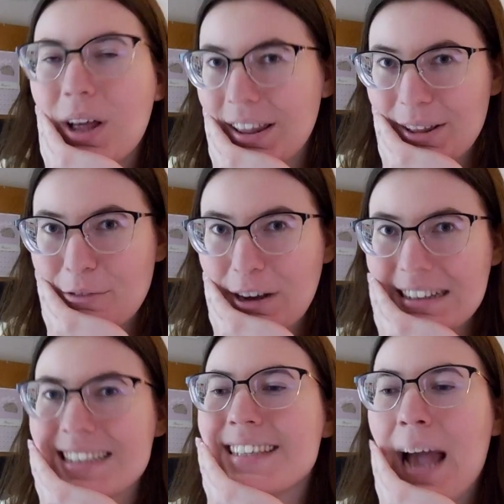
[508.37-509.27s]
Well, hello
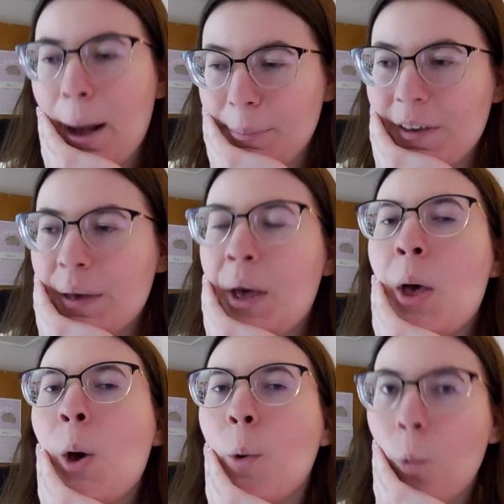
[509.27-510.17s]
friends. Happy
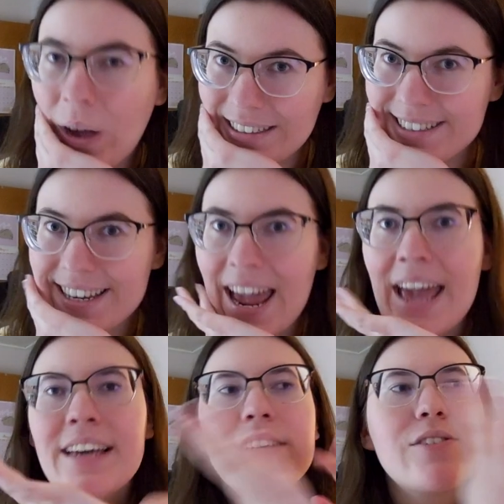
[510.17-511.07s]

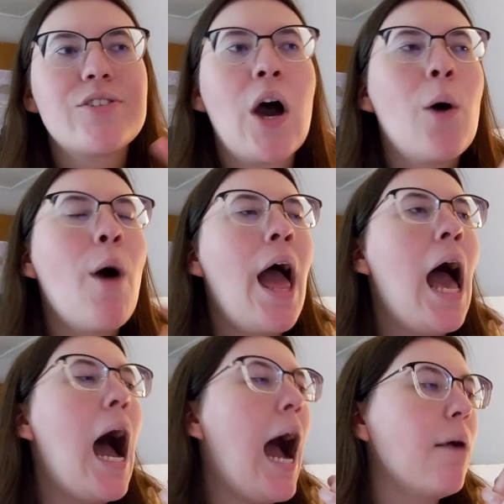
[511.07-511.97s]
Wednesday. So
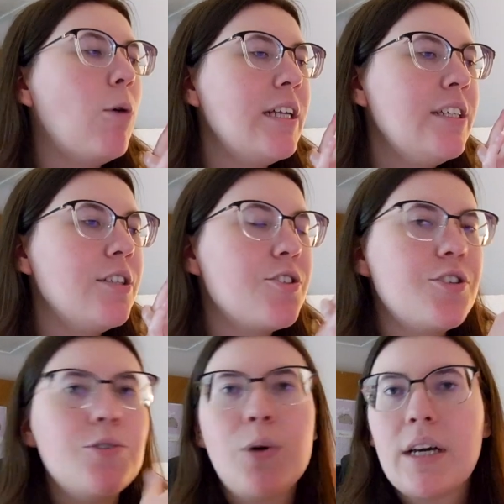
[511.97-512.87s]
I wanted
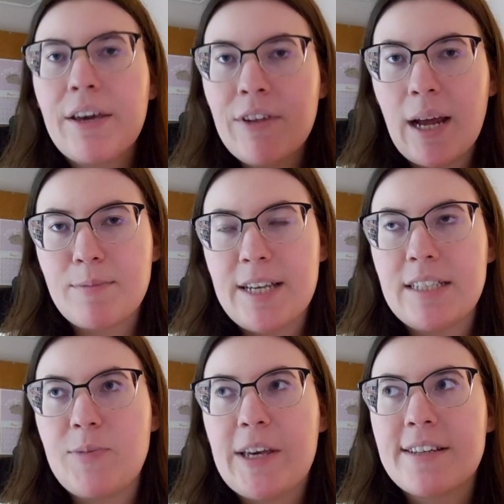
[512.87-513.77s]
to give an
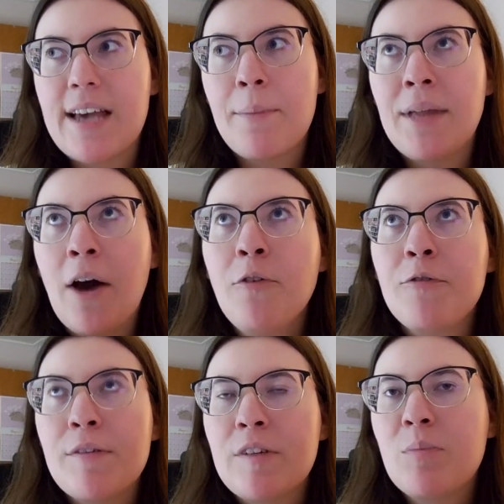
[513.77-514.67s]
update because I'm now
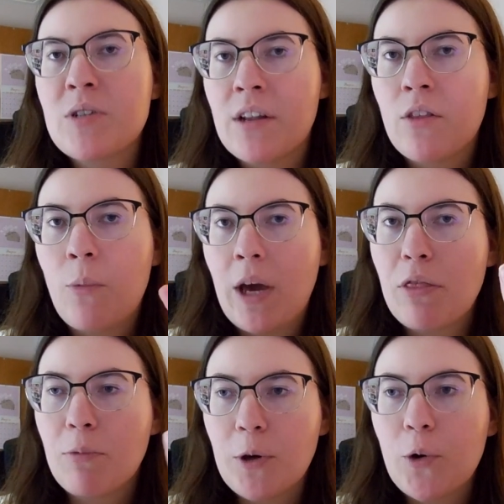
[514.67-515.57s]
fifty percent of the way
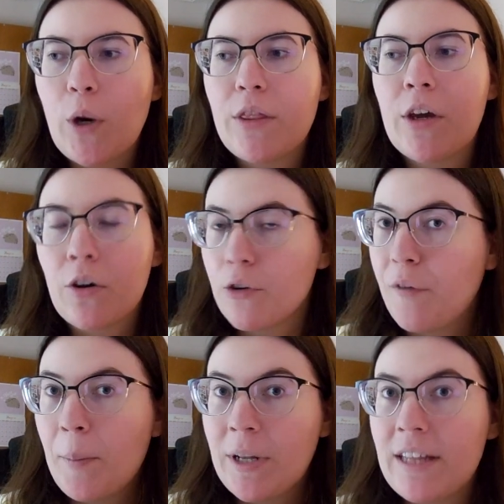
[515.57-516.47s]
through The Girl Who
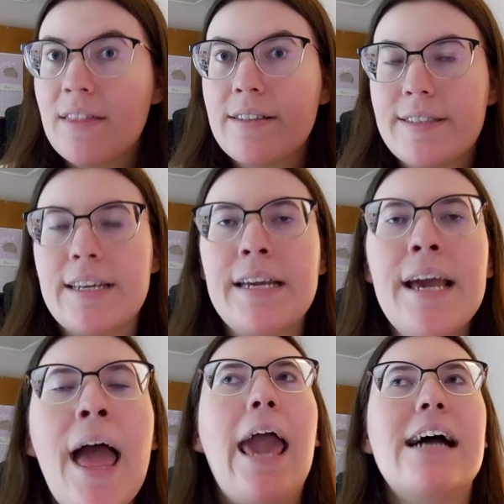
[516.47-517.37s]
Fell Beneath the
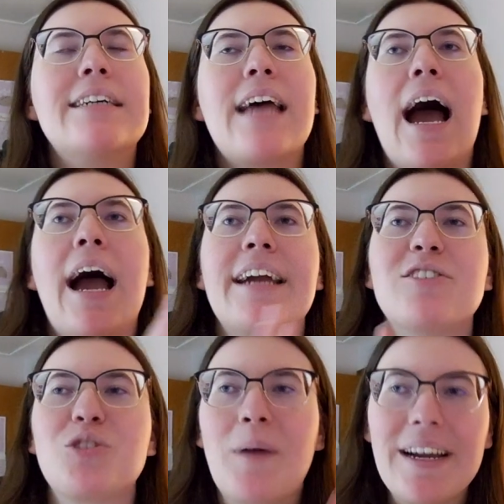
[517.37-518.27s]
Sea, and
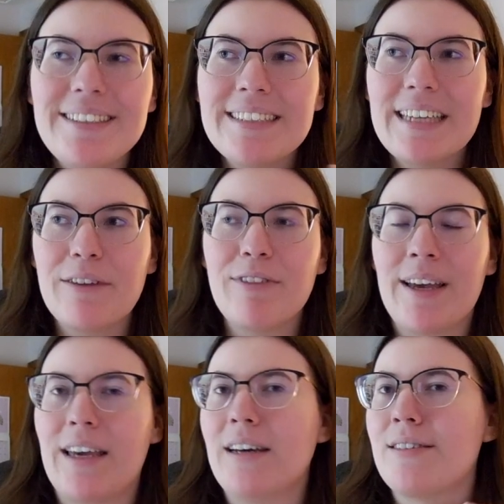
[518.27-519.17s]
I tried to give
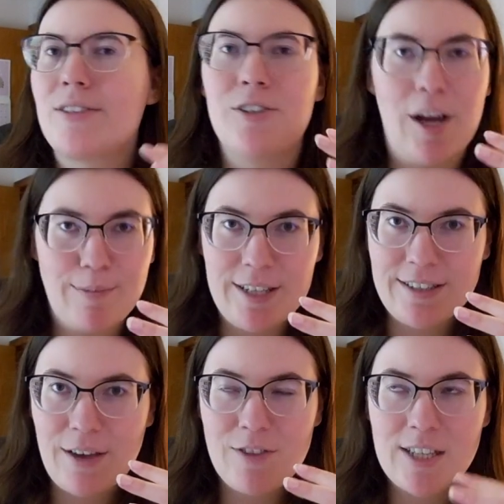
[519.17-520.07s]
like a
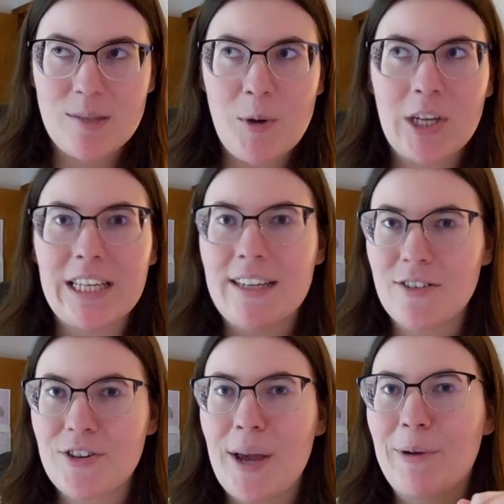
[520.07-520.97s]
synopsis of this book
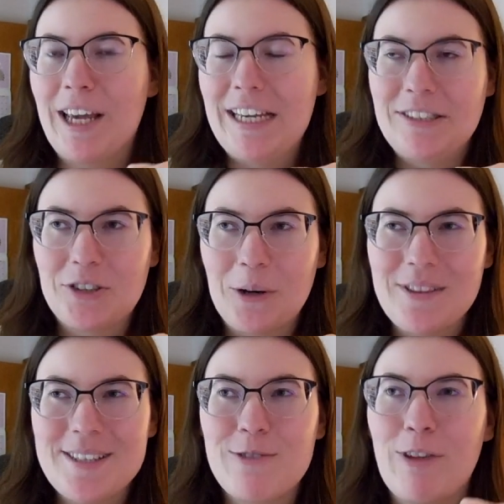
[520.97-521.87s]
yesterday when I introed
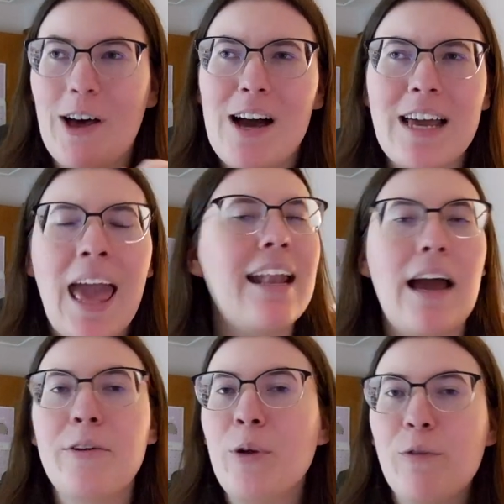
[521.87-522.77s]
this vlog, and
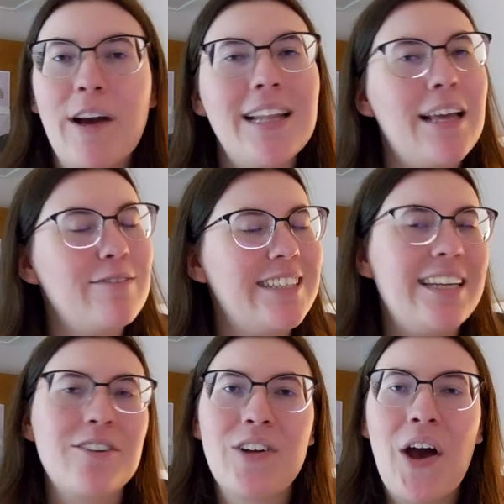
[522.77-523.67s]
I don't know if I left it
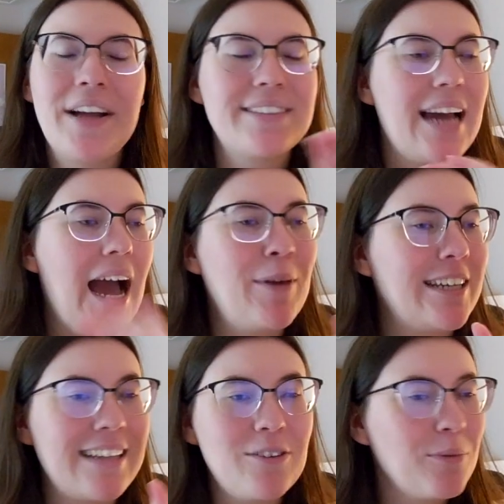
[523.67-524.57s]
in or not
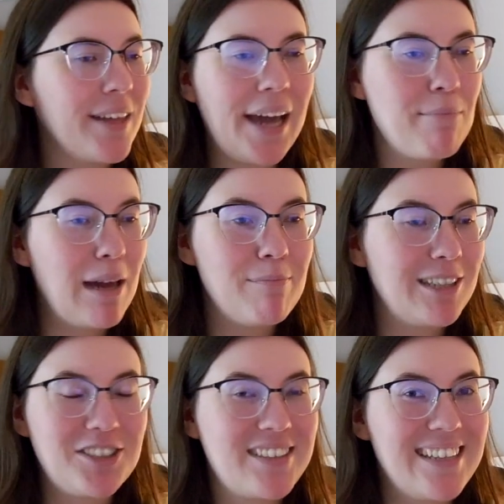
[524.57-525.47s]
because I don't think I made
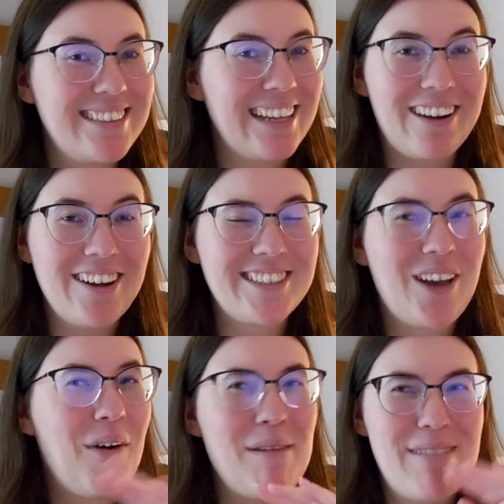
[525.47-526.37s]
much sense at all,
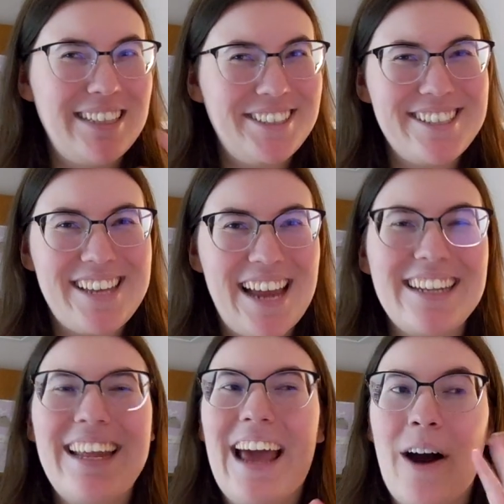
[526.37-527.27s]
so I might just
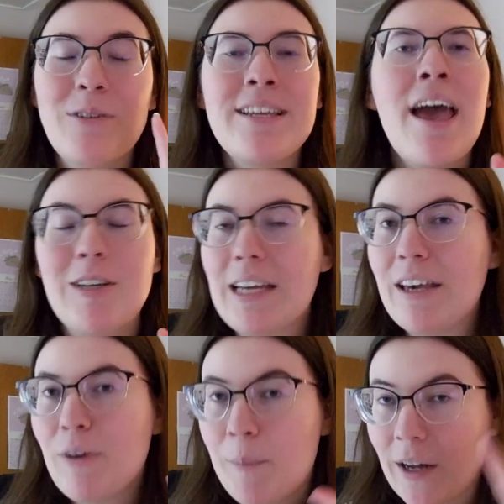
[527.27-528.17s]
edit it out. I'm gonna
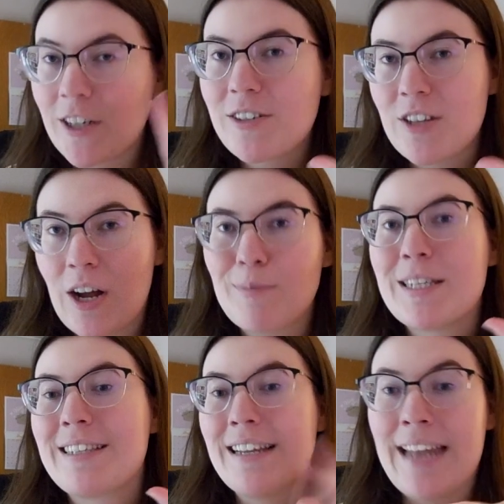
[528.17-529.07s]
give a better
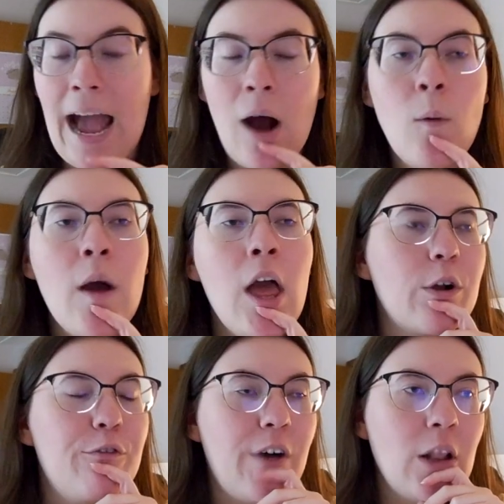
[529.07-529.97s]
synopsis now.
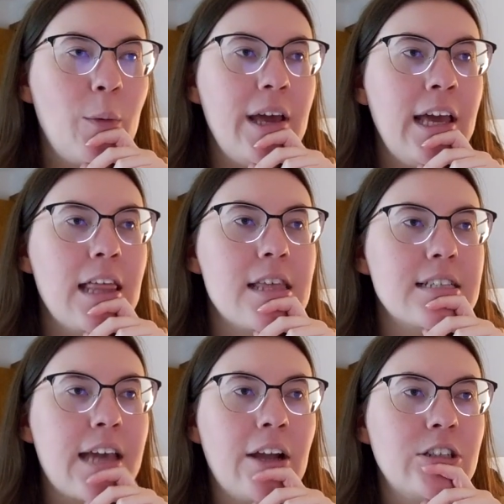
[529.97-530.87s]
We're following
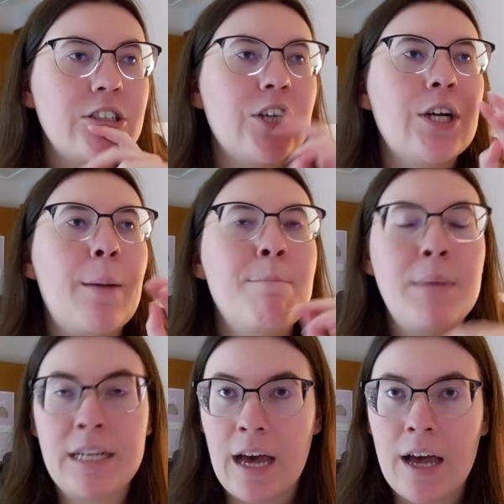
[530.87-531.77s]
this character
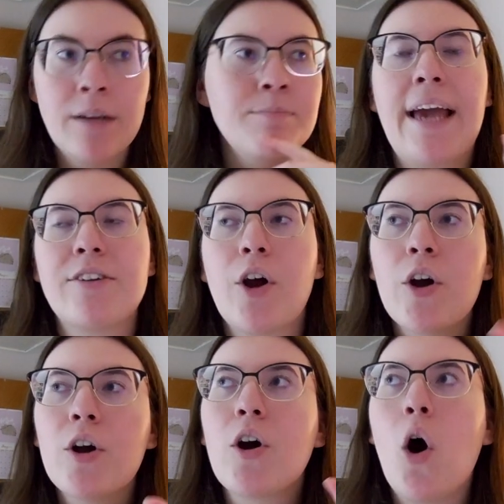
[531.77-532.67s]
Mina, and
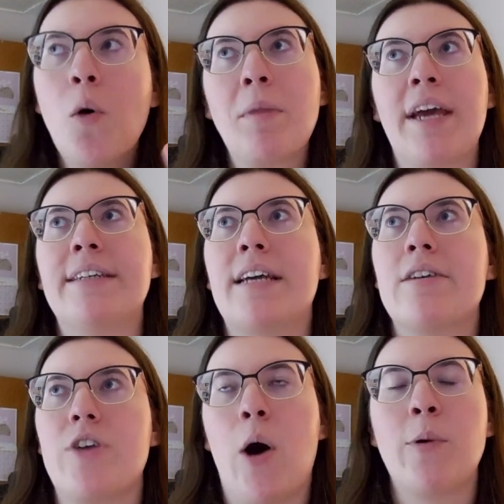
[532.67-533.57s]
her homeland
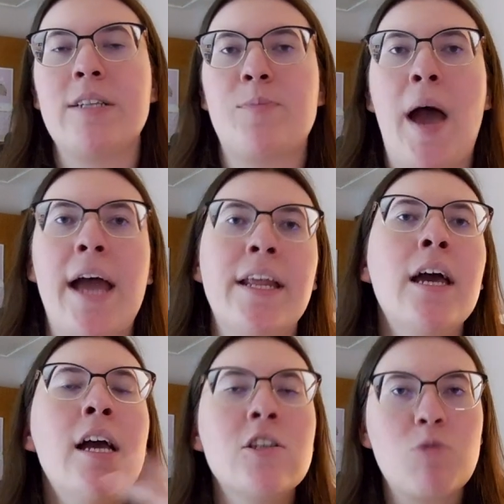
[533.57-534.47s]
has always been
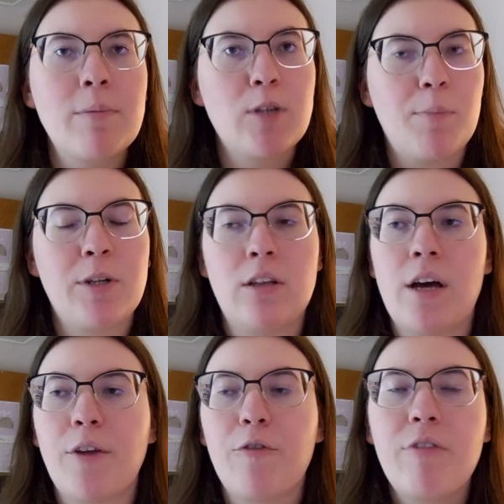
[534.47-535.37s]
swept up in a
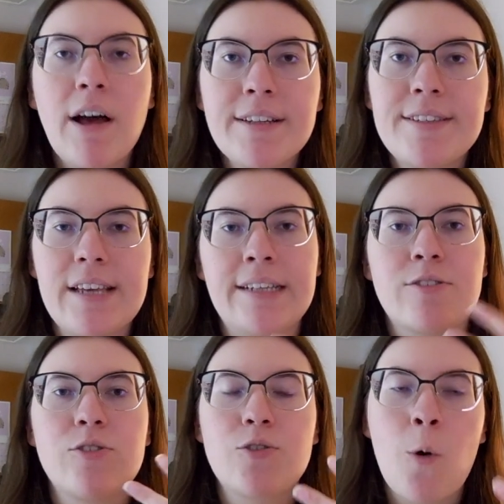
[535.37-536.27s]
lot of floods
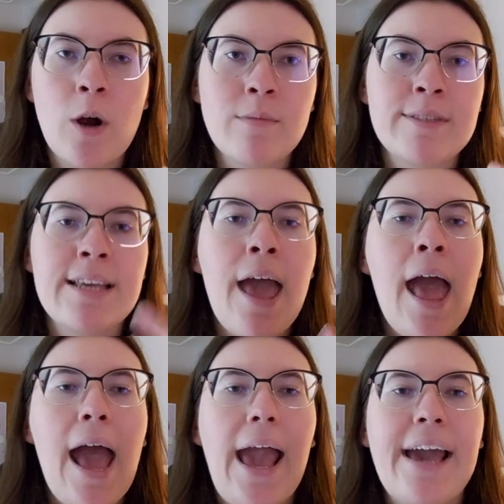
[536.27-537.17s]
and storms,
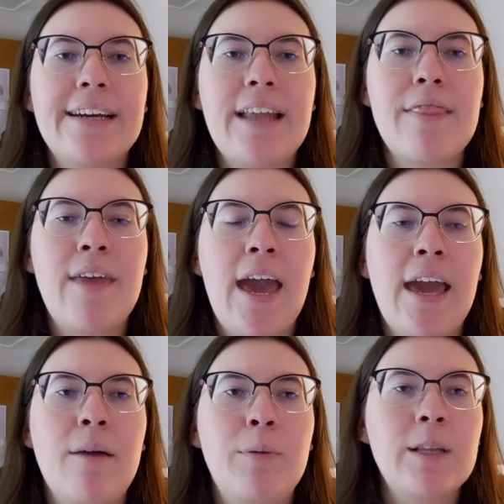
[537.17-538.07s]
and
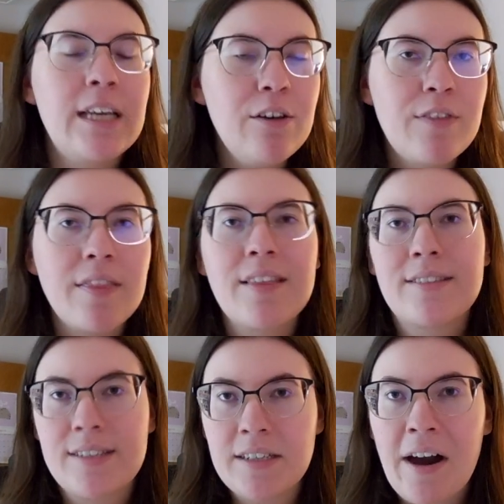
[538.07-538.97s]
they believe that the
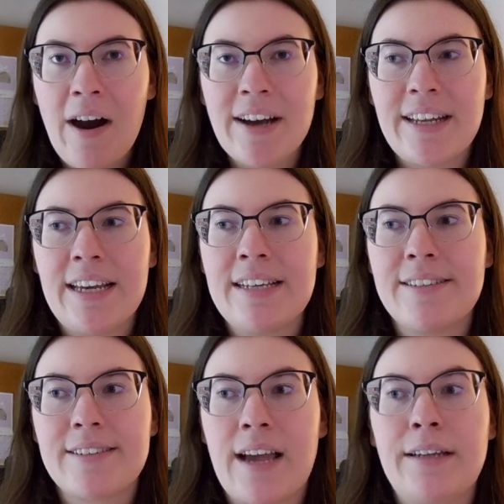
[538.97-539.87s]
sea god
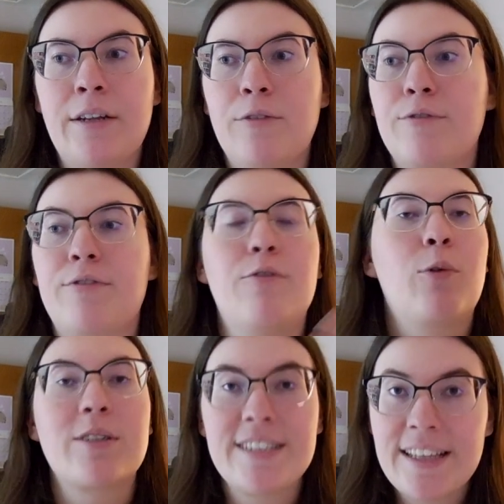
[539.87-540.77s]
is kind of
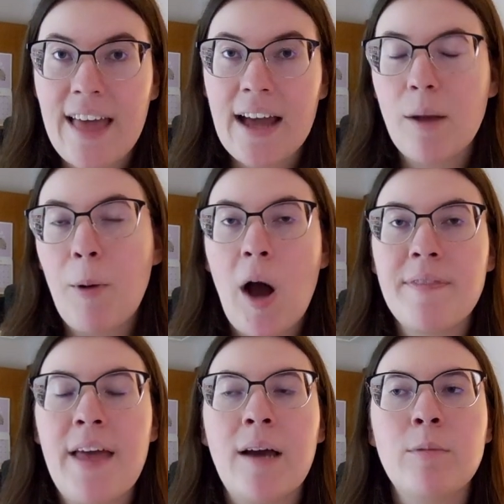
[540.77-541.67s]
forcing that
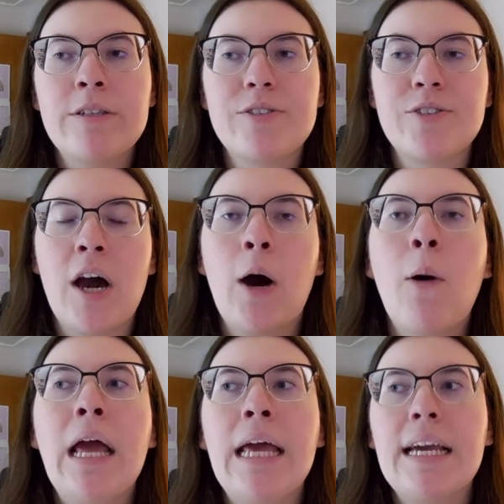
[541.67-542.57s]
upon them.
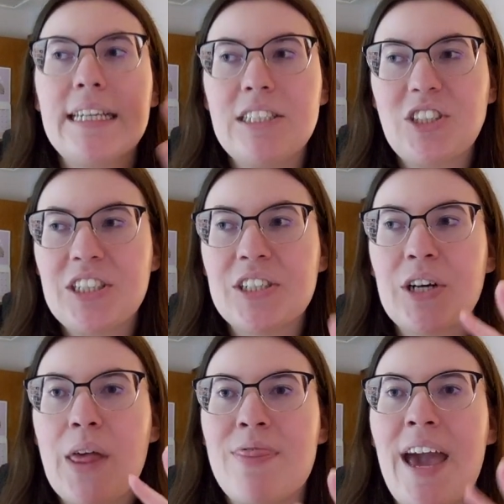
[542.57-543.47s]
So each
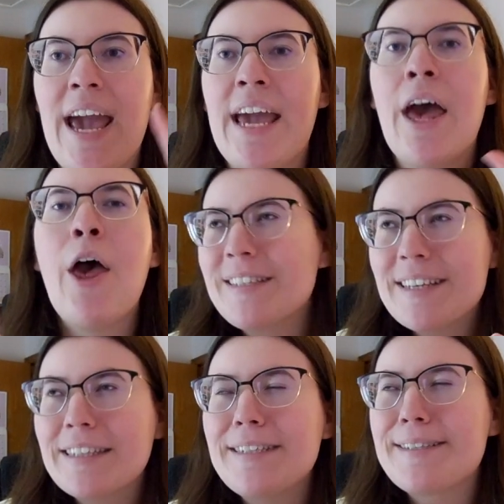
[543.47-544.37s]
year they
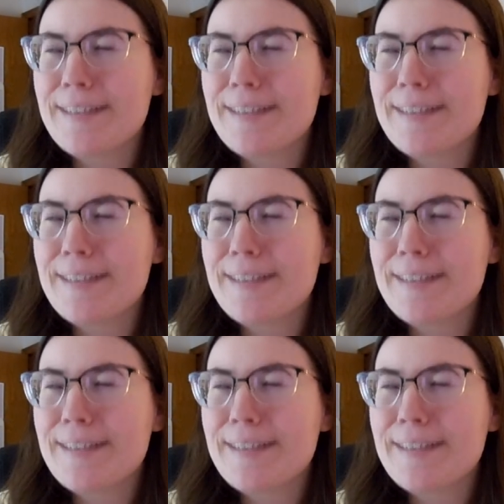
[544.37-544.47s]
basically